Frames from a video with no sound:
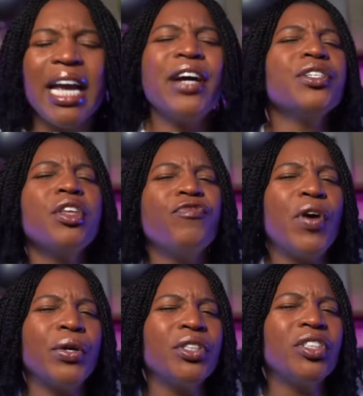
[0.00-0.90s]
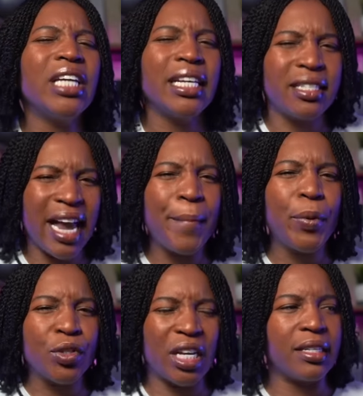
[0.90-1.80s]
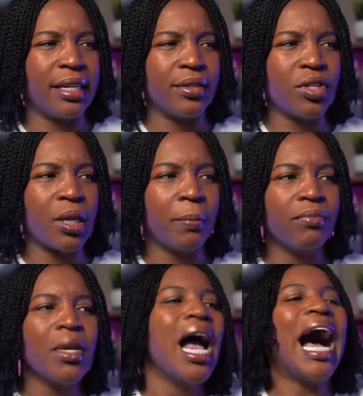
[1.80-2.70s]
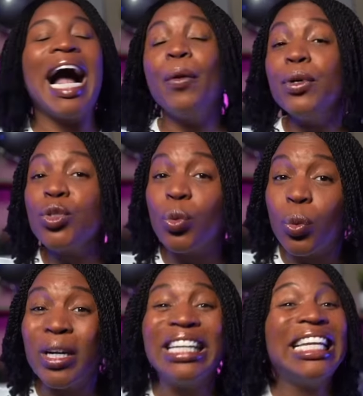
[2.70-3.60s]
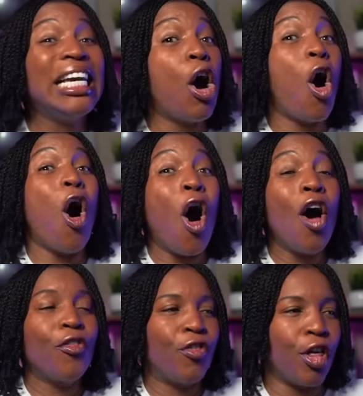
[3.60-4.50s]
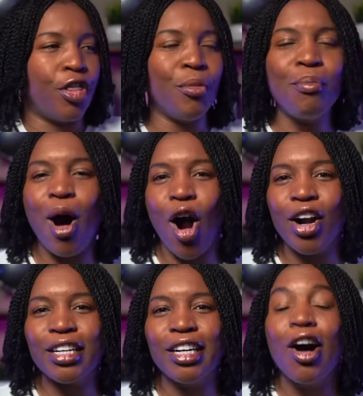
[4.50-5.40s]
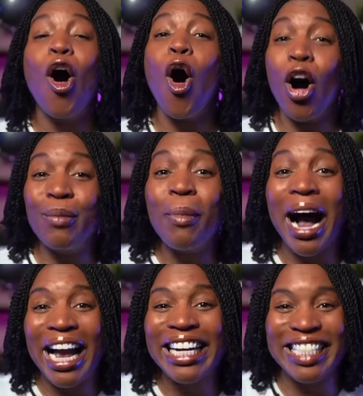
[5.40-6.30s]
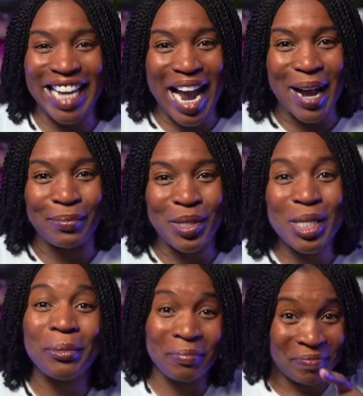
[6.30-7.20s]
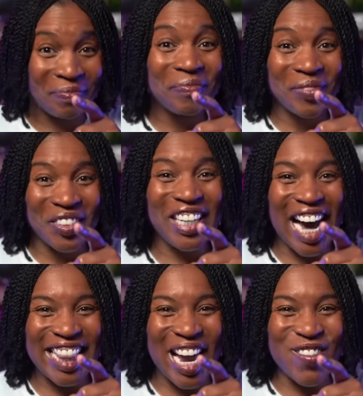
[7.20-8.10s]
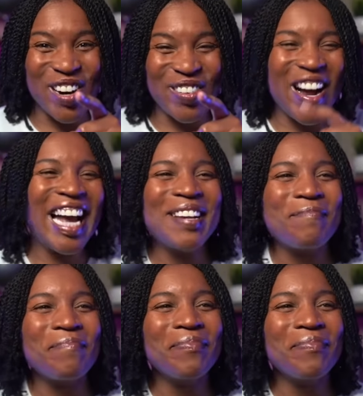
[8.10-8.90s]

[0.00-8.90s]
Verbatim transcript: Here's the first example sentence I was really off the mark on my exams. You got that one right?